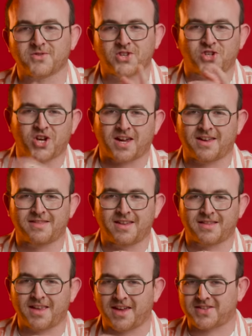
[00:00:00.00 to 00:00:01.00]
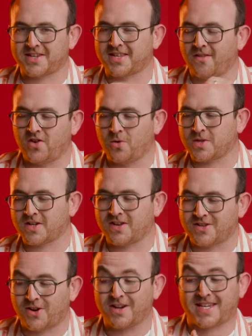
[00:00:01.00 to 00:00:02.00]
was just checking that the SX-70 wasn't gonna
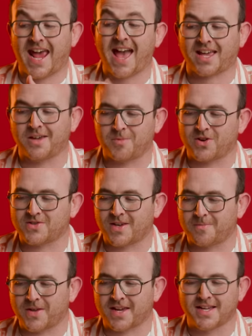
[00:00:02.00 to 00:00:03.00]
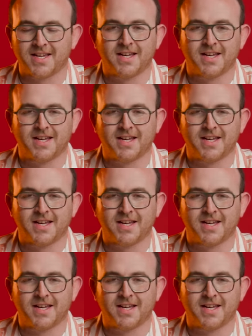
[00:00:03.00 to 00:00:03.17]
start attacking me or something.